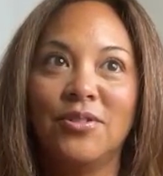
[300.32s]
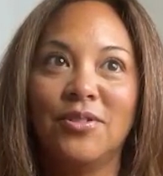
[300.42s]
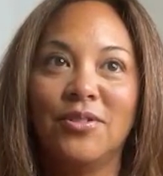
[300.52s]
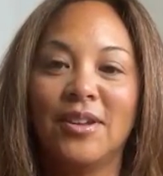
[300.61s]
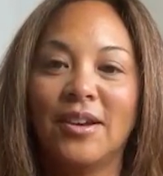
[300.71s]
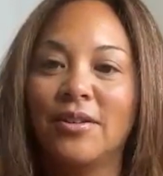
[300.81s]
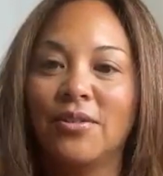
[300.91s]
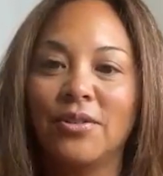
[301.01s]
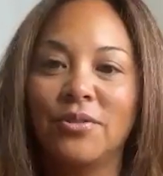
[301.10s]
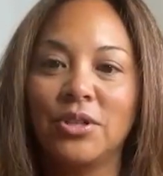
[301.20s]
you get it
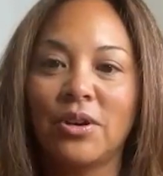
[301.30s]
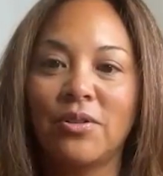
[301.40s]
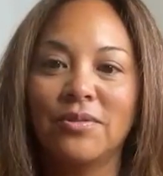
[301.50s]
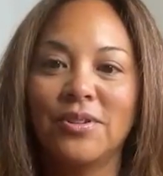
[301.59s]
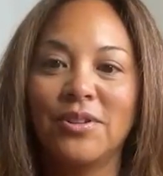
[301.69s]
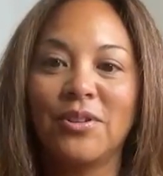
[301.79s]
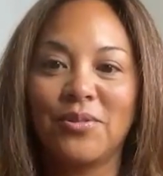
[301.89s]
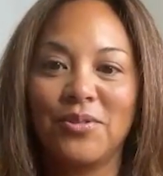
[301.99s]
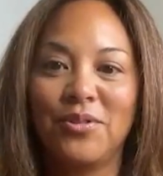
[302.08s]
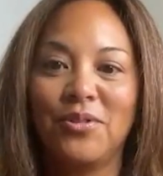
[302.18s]
or you don't.
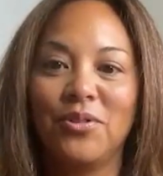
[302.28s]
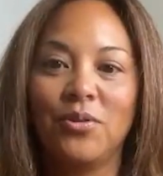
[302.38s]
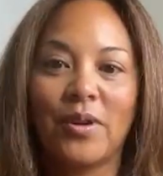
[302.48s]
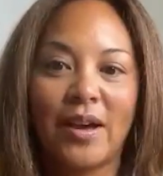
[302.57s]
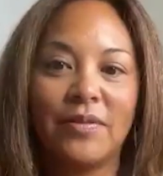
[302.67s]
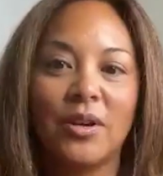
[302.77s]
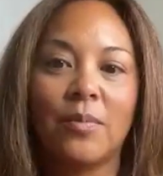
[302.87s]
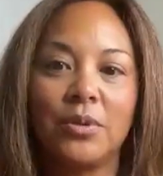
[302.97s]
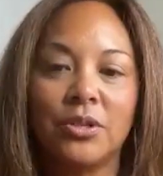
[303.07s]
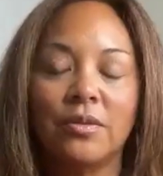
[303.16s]
You have the
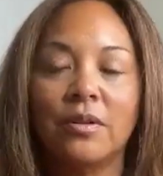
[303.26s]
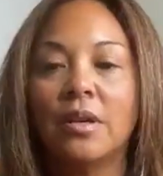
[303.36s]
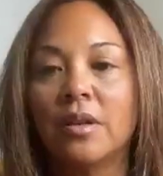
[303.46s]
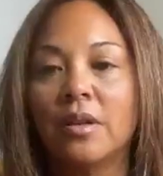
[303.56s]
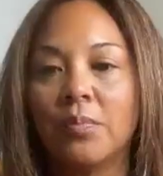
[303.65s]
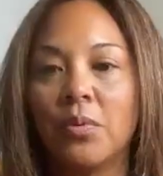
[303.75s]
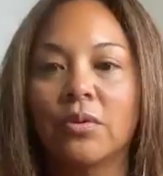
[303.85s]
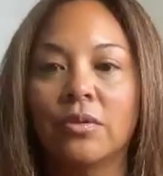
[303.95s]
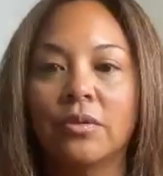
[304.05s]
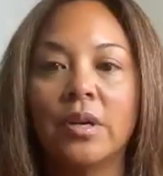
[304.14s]
opportunity in the
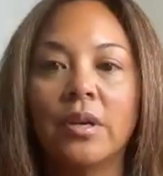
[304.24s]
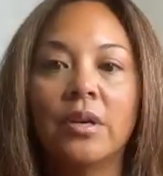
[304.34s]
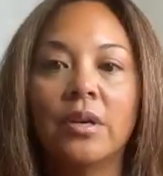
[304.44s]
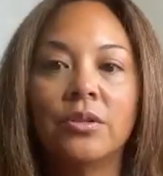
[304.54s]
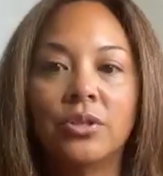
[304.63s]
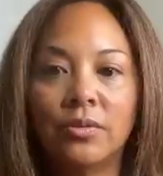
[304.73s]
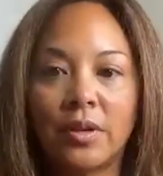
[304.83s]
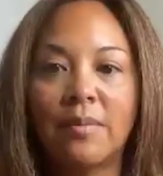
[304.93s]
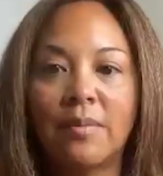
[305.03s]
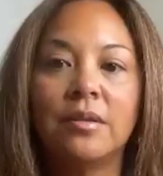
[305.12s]
portal to
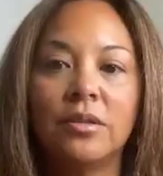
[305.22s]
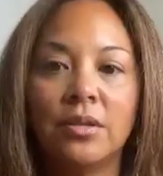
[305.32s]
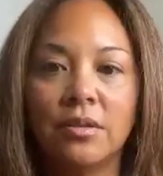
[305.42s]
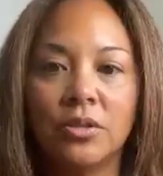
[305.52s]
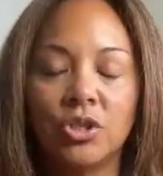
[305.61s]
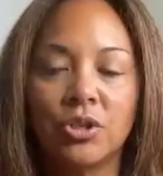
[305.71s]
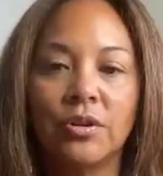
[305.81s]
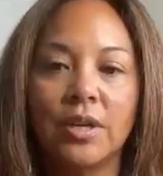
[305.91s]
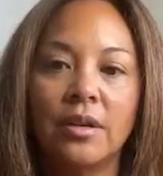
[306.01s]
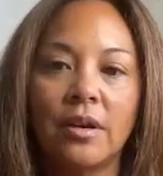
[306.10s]
come into this
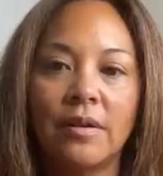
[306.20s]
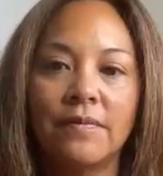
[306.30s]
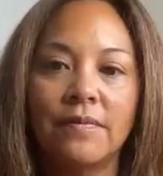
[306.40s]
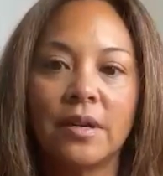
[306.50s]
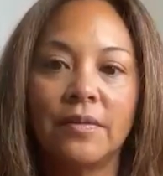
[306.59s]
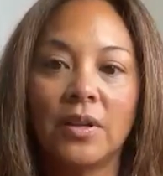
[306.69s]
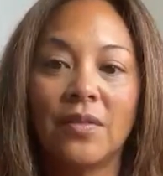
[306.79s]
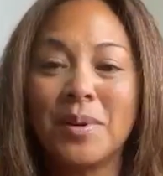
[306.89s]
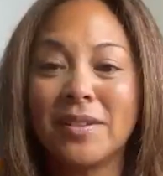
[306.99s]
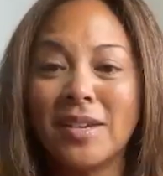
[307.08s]
journey of self-love,
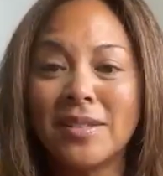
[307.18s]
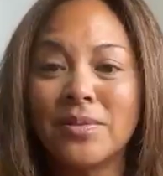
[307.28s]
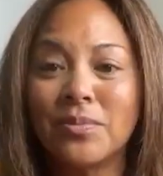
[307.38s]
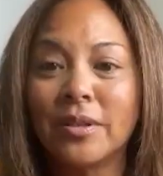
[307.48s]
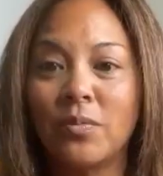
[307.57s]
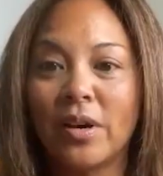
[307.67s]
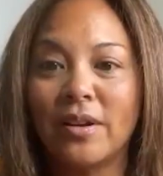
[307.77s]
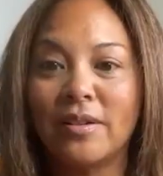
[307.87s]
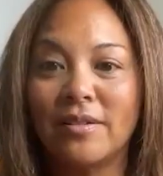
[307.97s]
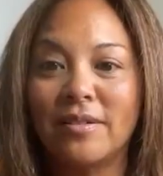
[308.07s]
because that's really what
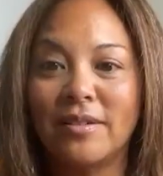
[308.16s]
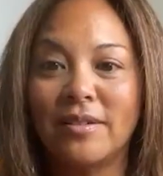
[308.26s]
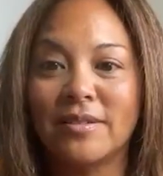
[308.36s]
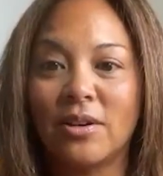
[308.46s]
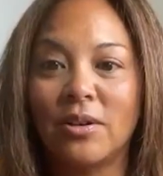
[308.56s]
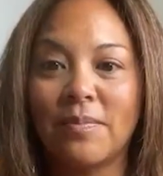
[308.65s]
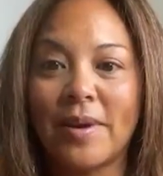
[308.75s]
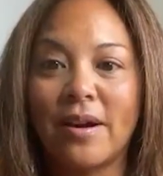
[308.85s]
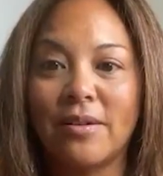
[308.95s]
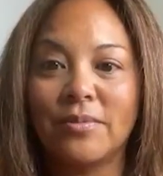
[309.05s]
it is all
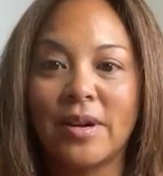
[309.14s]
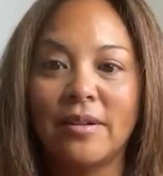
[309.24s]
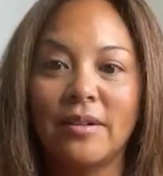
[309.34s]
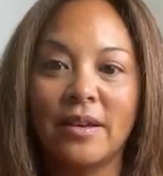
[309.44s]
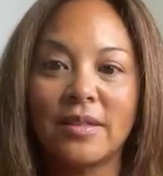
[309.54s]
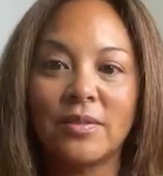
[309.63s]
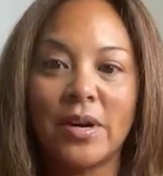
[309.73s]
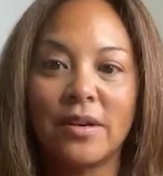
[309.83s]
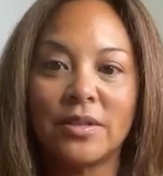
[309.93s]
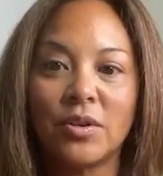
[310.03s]
about, right? And that's
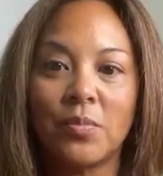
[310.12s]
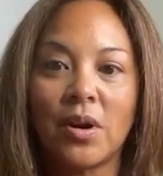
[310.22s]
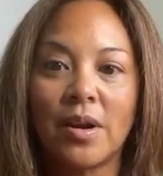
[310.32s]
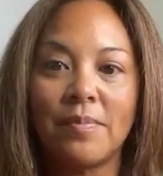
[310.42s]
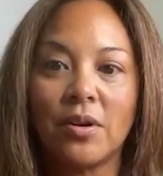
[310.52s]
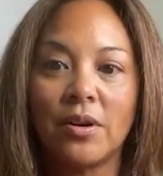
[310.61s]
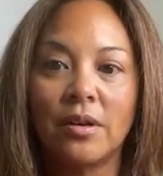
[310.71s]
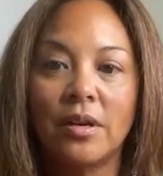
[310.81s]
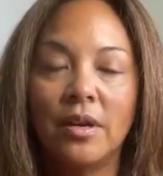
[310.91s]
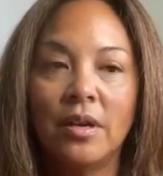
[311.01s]
why it's so
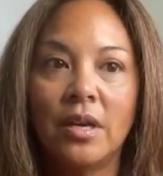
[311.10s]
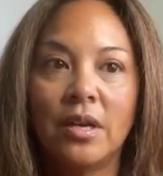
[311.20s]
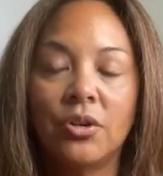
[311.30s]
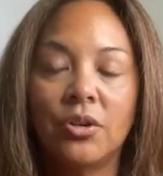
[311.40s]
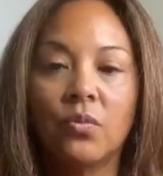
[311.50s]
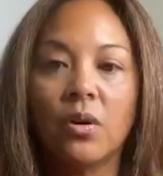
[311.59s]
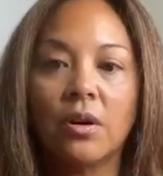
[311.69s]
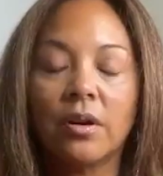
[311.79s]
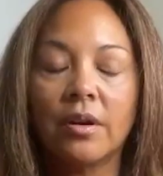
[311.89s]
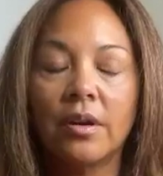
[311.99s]
primary in your
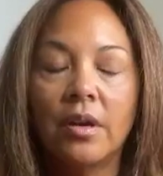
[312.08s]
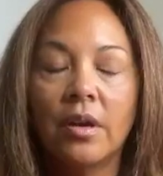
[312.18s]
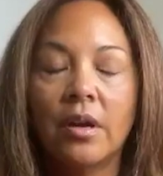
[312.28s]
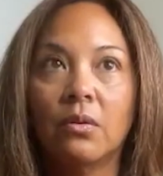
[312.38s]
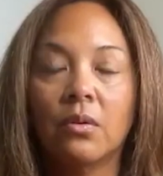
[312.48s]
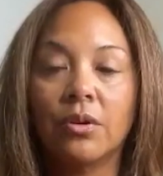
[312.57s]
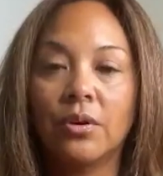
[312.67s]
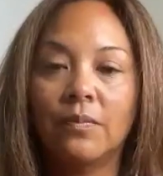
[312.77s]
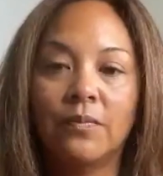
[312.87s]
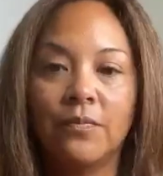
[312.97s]
work. Or
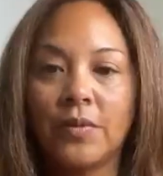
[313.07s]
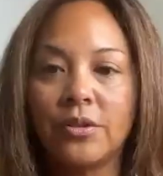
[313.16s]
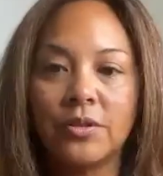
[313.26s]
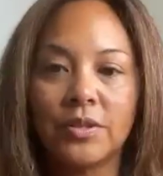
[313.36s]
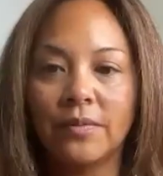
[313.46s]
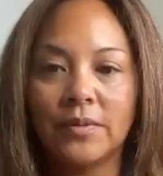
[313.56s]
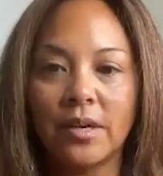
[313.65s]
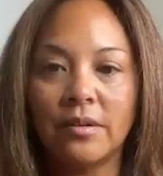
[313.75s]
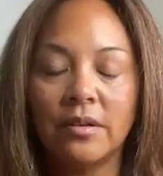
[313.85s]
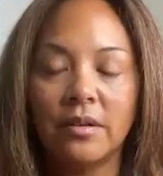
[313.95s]
you find yourself
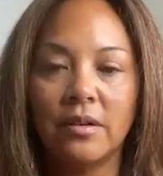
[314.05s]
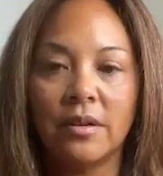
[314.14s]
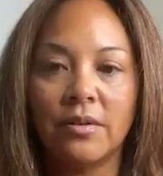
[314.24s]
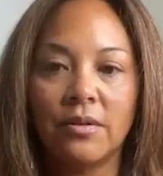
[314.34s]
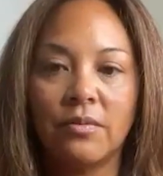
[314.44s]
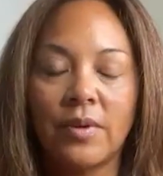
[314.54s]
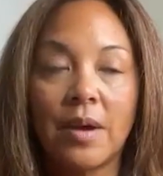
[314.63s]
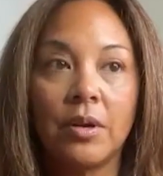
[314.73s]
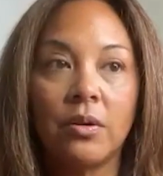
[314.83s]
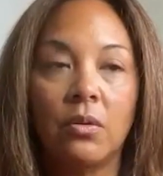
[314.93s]
down another
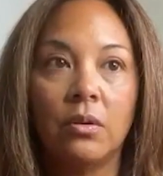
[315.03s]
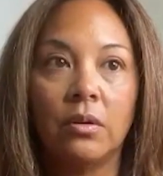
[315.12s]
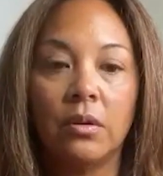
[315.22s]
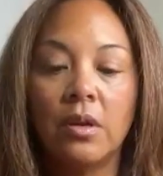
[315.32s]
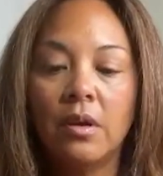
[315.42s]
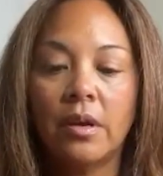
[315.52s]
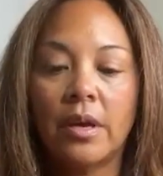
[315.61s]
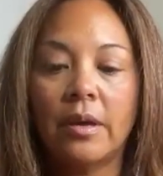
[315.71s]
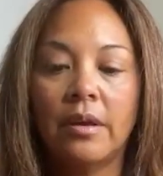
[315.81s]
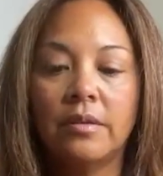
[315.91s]
rabbit hole
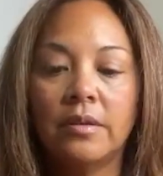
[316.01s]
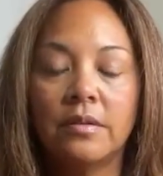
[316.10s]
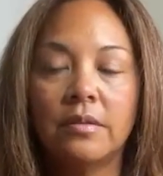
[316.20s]
and,